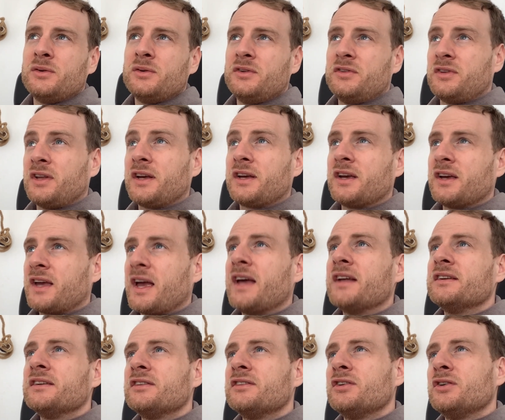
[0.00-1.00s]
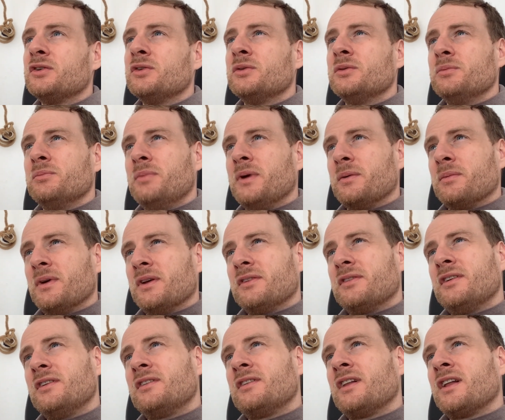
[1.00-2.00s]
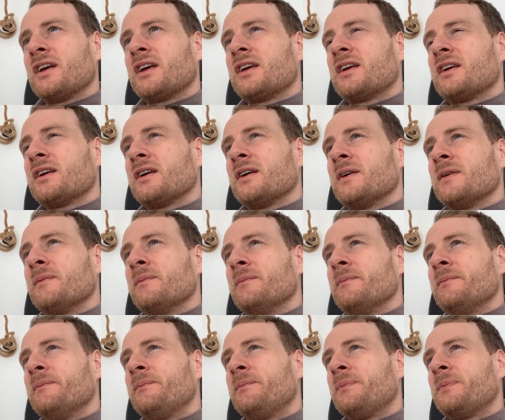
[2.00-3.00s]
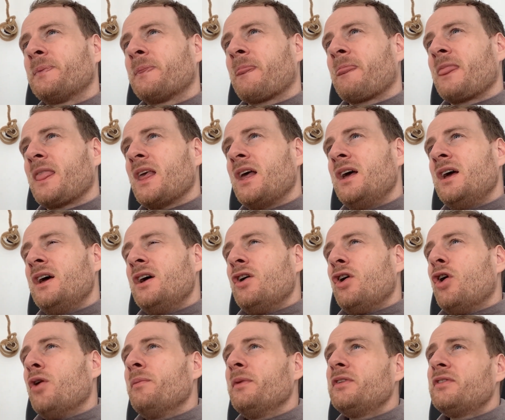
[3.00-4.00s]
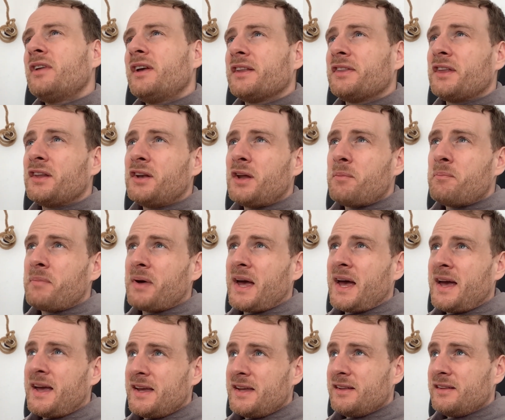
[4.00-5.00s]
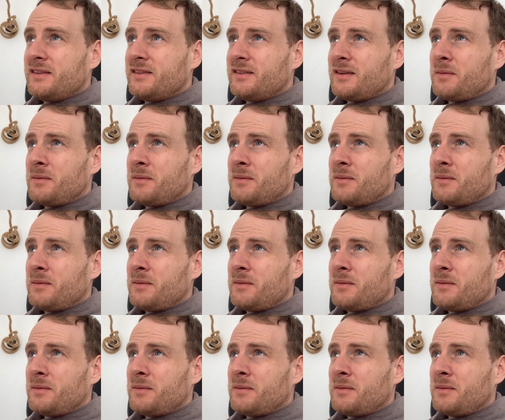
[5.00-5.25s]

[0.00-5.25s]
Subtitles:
It's like, again, 2 big bits. It's like, almost like the number 8.